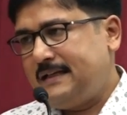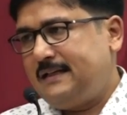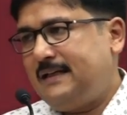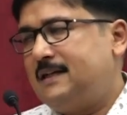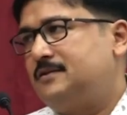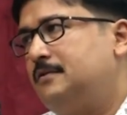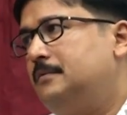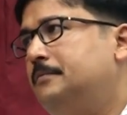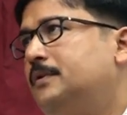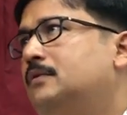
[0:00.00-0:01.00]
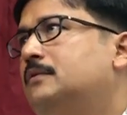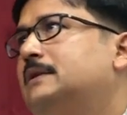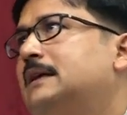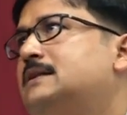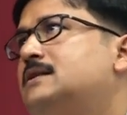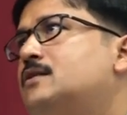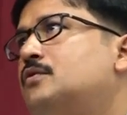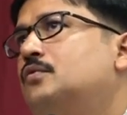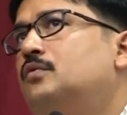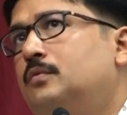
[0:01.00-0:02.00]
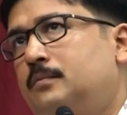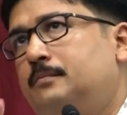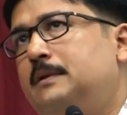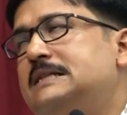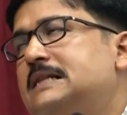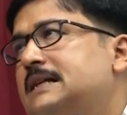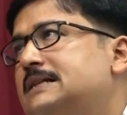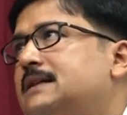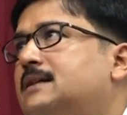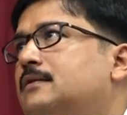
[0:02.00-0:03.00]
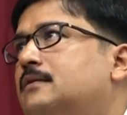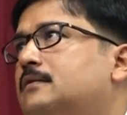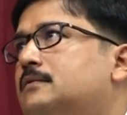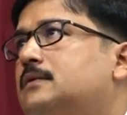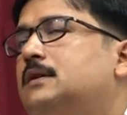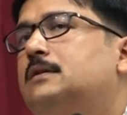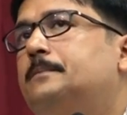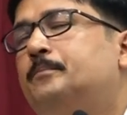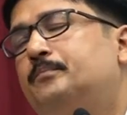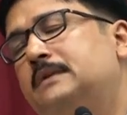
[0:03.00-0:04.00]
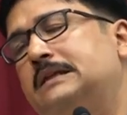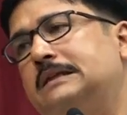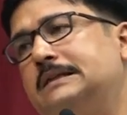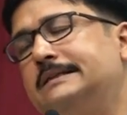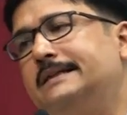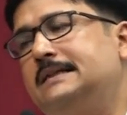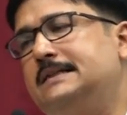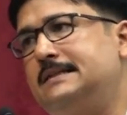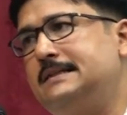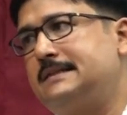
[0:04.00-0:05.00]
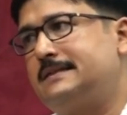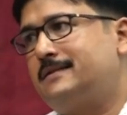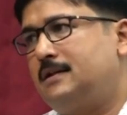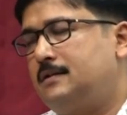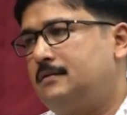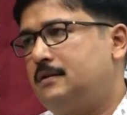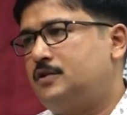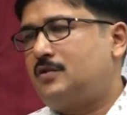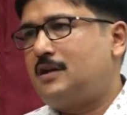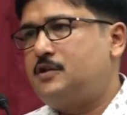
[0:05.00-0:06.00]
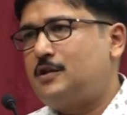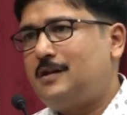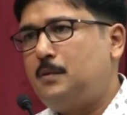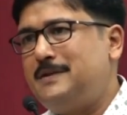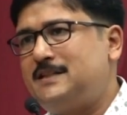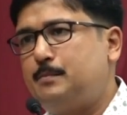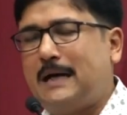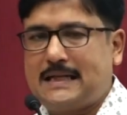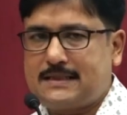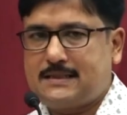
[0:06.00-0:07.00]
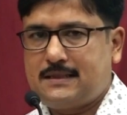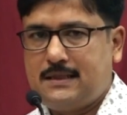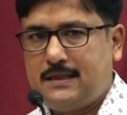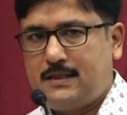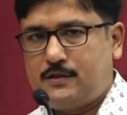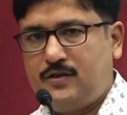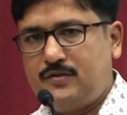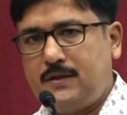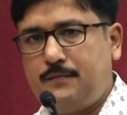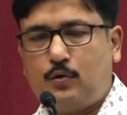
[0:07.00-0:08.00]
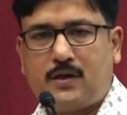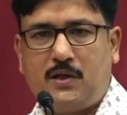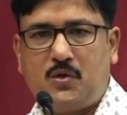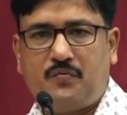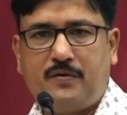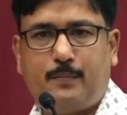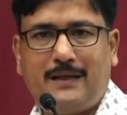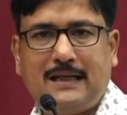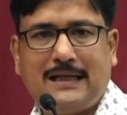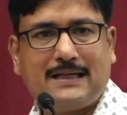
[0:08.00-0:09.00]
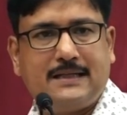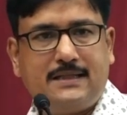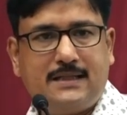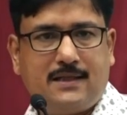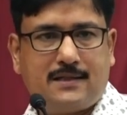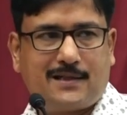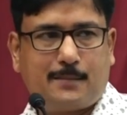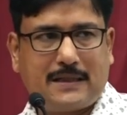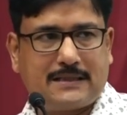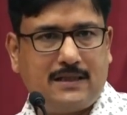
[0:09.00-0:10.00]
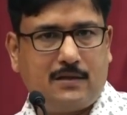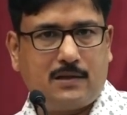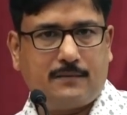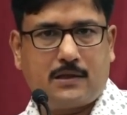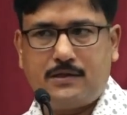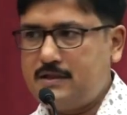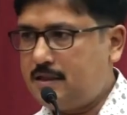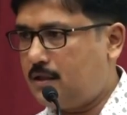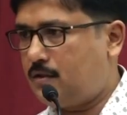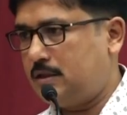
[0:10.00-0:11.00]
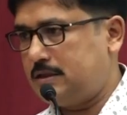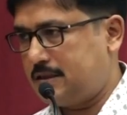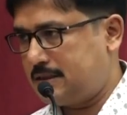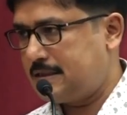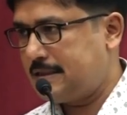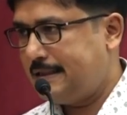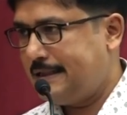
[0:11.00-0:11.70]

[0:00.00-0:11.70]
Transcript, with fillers: Yeah, so no, that's true. Please take a seat. No, the there is this structural mismatch. So you see fourteen to fifteen lakh engineers are passing out of our engineering colleges.